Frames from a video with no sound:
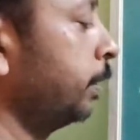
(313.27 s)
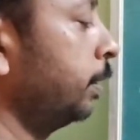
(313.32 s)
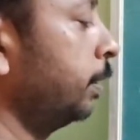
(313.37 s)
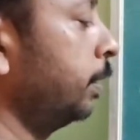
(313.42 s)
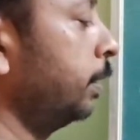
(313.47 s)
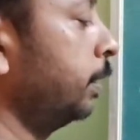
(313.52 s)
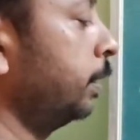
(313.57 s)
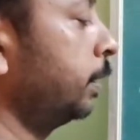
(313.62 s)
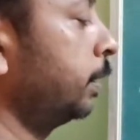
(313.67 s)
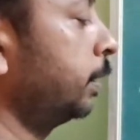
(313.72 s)

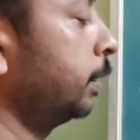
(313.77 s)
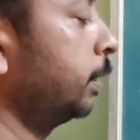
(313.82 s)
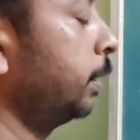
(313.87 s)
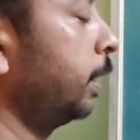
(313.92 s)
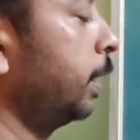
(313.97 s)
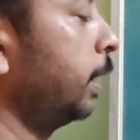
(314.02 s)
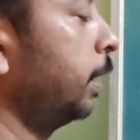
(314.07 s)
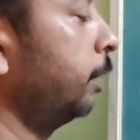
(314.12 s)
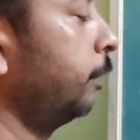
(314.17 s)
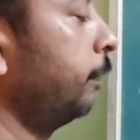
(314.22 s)
this
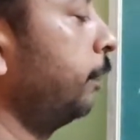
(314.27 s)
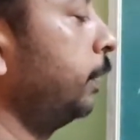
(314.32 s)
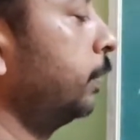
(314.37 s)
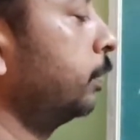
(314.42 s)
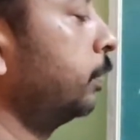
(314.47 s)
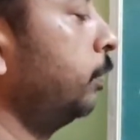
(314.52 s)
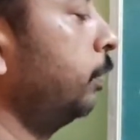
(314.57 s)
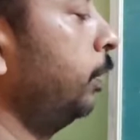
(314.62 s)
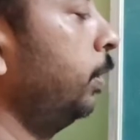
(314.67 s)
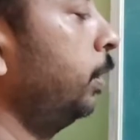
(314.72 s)
graph is
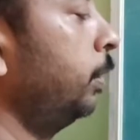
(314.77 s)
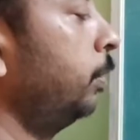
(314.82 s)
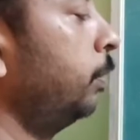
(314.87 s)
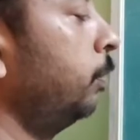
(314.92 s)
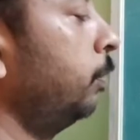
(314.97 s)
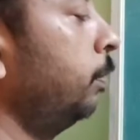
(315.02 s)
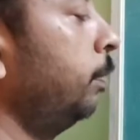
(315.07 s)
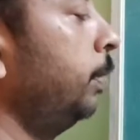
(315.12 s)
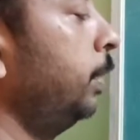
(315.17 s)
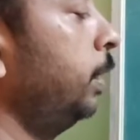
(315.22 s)
going
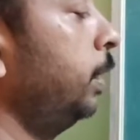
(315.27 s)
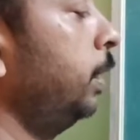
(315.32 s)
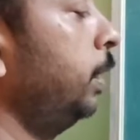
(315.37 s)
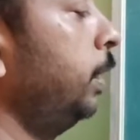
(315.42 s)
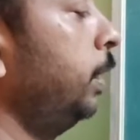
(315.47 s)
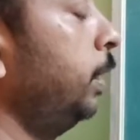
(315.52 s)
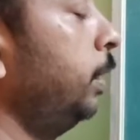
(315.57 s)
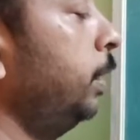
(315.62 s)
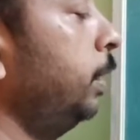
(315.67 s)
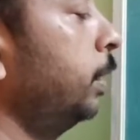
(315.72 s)
to be
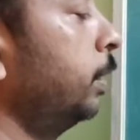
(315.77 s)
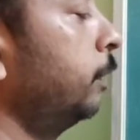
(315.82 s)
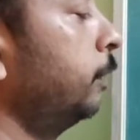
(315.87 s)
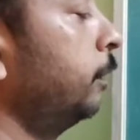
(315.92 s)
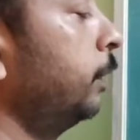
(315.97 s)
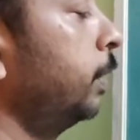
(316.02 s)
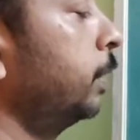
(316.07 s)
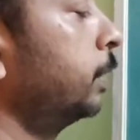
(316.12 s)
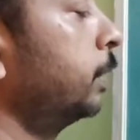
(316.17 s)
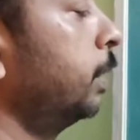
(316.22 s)
linear
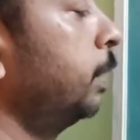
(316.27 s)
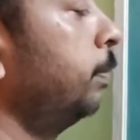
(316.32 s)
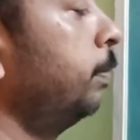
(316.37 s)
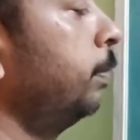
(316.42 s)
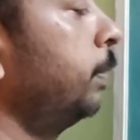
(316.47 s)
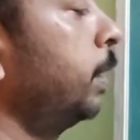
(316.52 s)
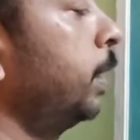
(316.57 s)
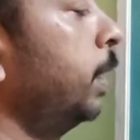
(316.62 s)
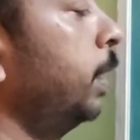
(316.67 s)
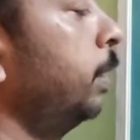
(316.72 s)
for some
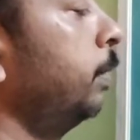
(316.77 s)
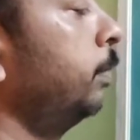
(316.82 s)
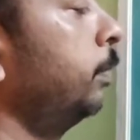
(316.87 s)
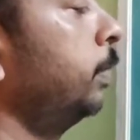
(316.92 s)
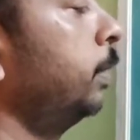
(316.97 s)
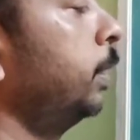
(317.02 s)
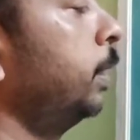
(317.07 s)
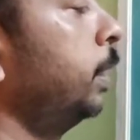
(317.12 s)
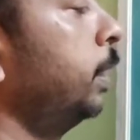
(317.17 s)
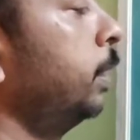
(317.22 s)
time,
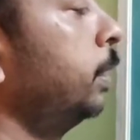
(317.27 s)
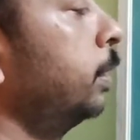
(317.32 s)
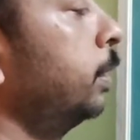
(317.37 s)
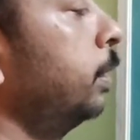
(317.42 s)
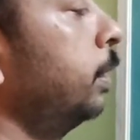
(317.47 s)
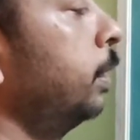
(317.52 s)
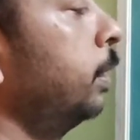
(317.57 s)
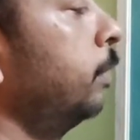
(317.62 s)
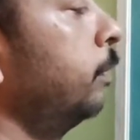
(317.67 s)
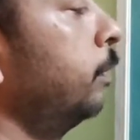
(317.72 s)
then
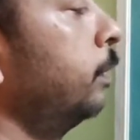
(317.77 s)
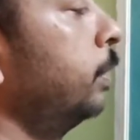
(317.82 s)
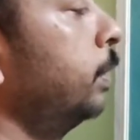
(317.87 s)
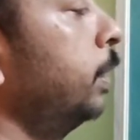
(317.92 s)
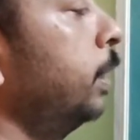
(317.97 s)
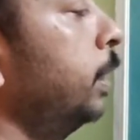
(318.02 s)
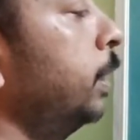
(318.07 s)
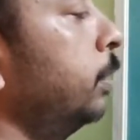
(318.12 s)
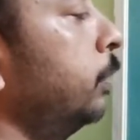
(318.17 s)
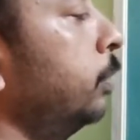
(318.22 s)
curved,
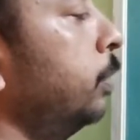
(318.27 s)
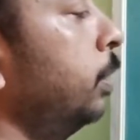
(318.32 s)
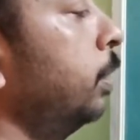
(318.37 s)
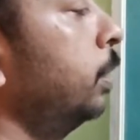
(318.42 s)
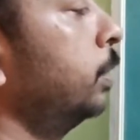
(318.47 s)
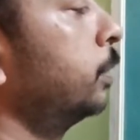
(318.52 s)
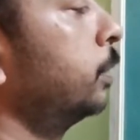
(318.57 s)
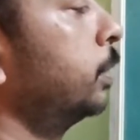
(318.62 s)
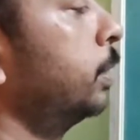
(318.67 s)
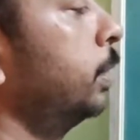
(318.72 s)
then
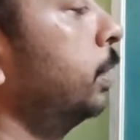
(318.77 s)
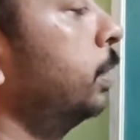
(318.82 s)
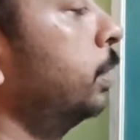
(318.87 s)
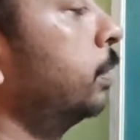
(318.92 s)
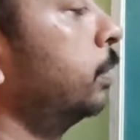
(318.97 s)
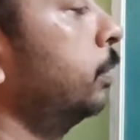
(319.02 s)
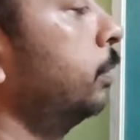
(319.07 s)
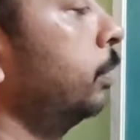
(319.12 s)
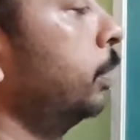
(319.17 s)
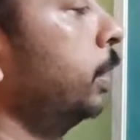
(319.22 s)
constant.
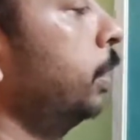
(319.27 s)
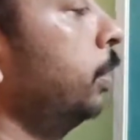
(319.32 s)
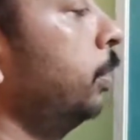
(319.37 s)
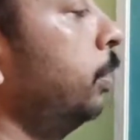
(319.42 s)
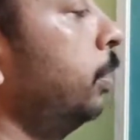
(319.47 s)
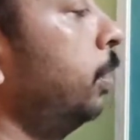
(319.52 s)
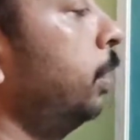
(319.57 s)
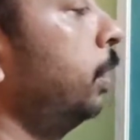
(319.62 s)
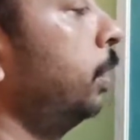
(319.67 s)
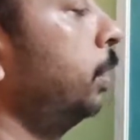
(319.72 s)
Okay,
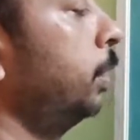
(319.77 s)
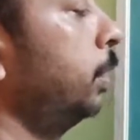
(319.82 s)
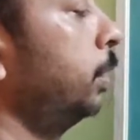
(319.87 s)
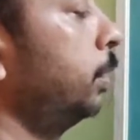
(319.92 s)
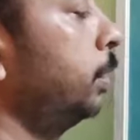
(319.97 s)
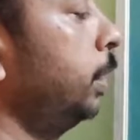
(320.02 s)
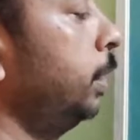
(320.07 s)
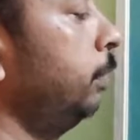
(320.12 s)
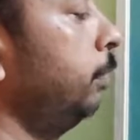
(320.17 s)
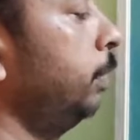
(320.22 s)
all the
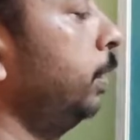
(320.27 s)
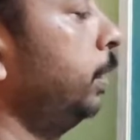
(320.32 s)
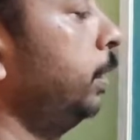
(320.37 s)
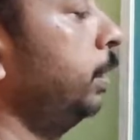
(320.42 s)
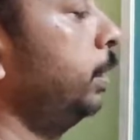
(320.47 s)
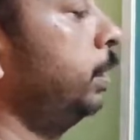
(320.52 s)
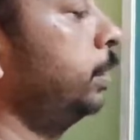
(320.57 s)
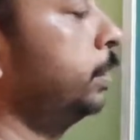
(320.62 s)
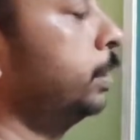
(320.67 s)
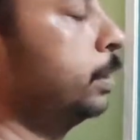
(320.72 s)
three
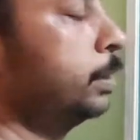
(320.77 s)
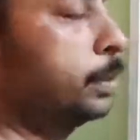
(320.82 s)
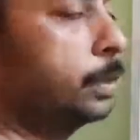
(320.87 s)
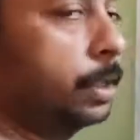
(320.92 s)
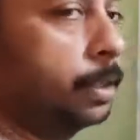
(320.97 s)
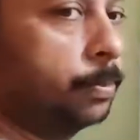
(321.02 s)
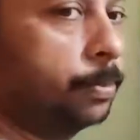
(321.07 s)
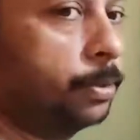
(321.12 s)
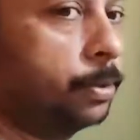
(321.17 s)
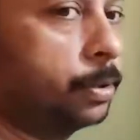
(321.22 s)
variations
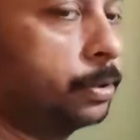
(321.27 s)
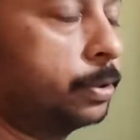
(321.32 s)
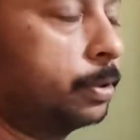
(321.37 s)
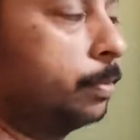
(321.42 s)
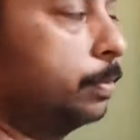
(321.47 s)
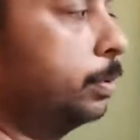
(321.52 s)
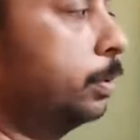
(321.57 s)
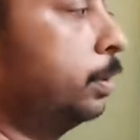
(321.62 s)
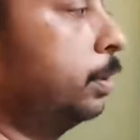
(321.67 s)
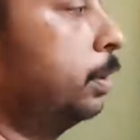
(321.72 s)
are
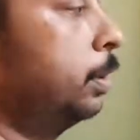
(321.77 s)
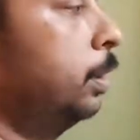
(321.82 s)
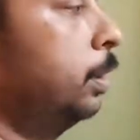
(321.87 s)
possible: